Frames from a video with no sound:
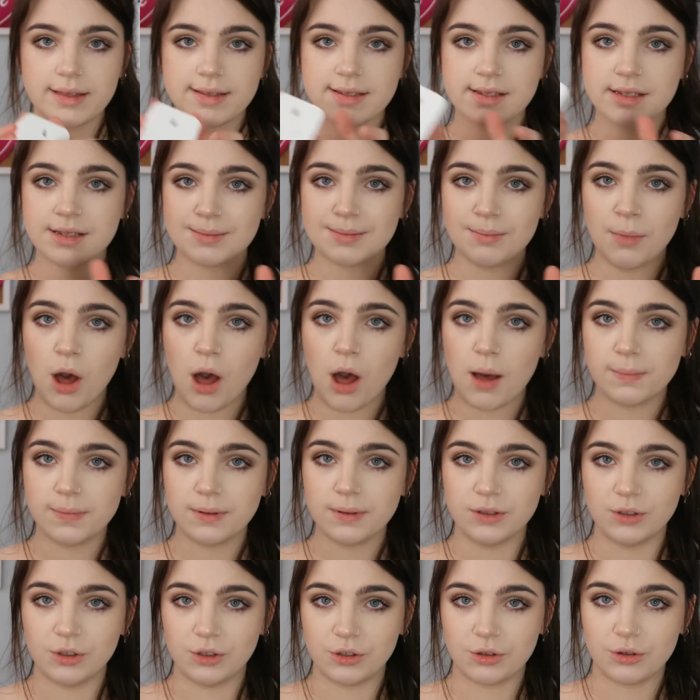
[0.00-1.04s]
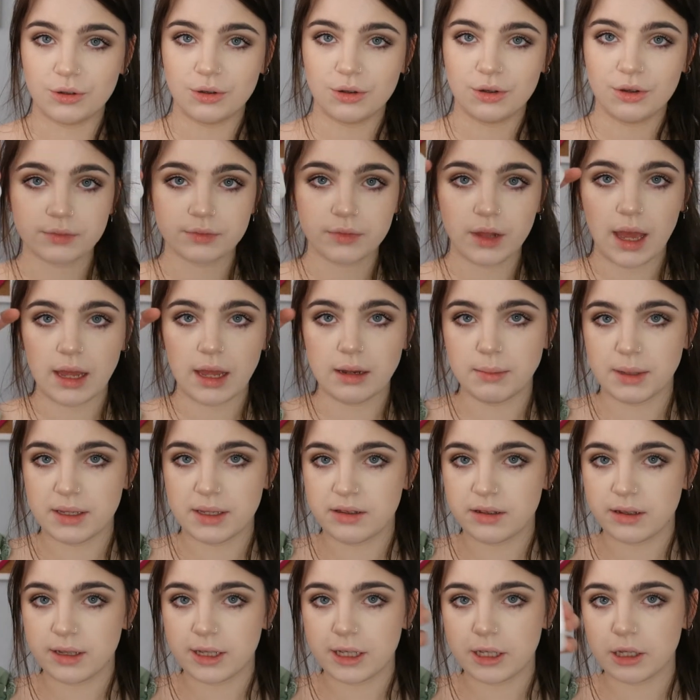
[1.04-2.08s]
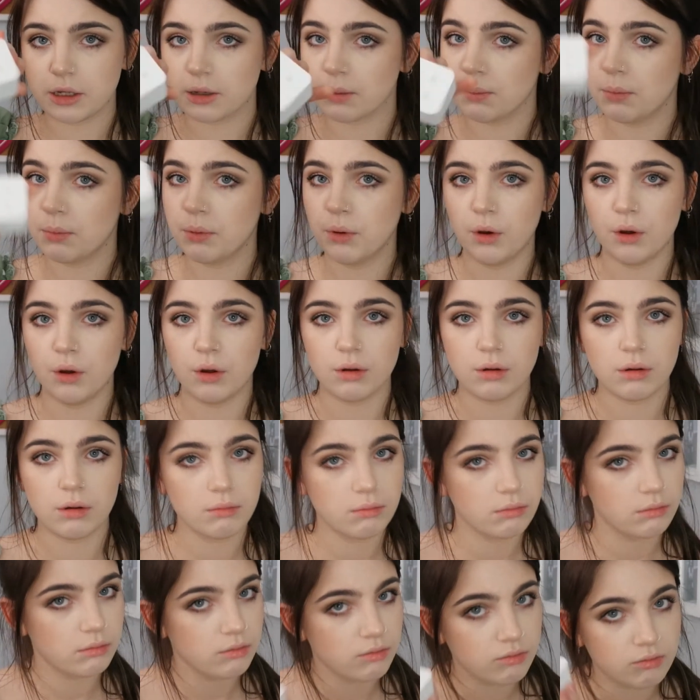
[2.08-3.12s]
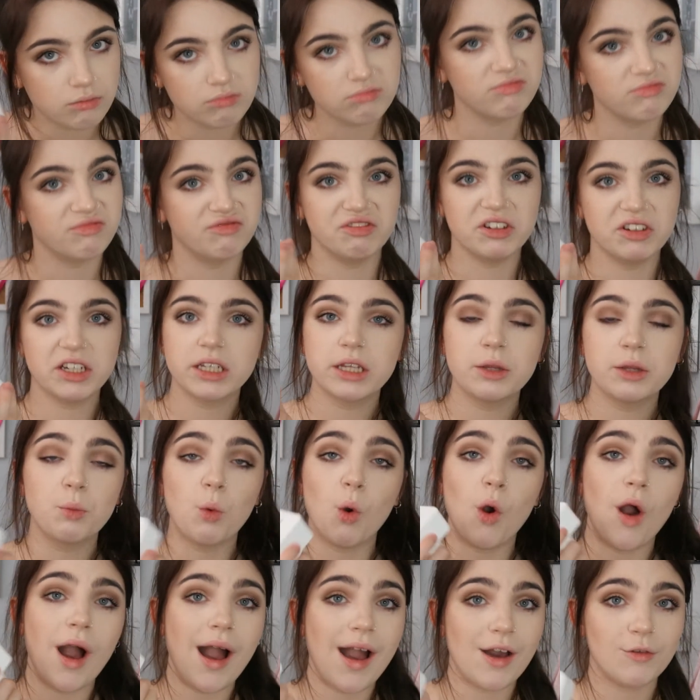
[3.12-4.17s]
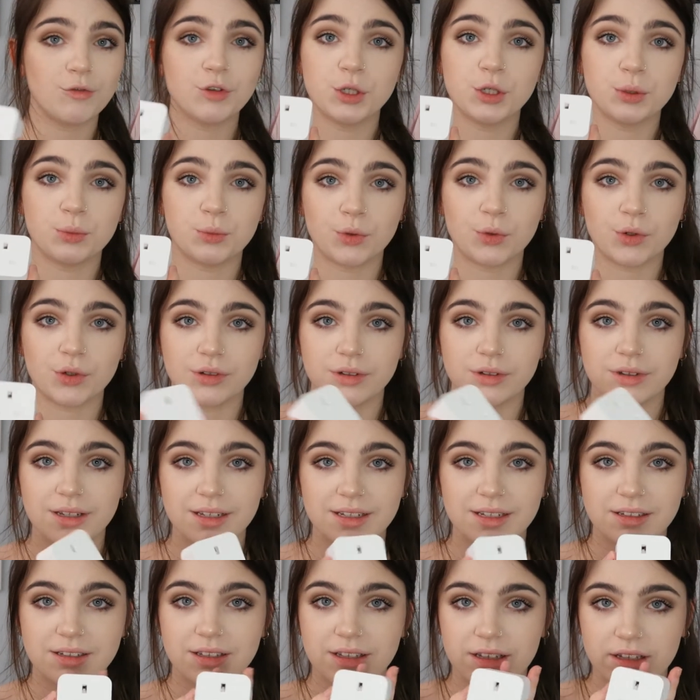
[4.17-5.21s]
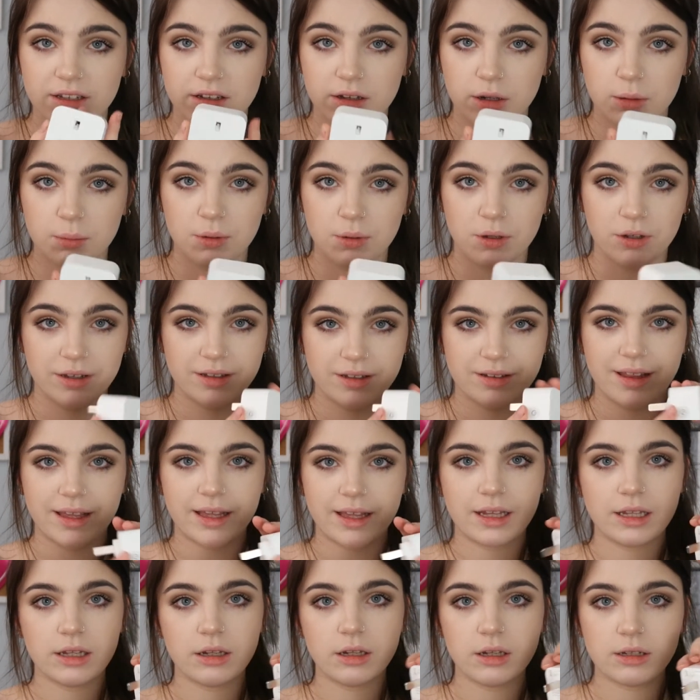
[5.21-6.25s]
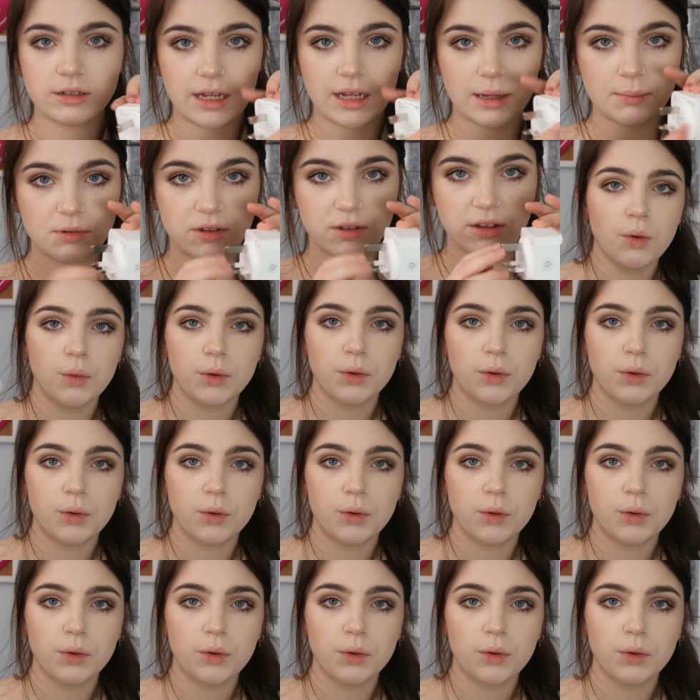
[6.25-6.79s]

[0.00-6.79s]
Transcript: smart plug, and basically you can put really whatever you want into this little plug. It's like a little adapter.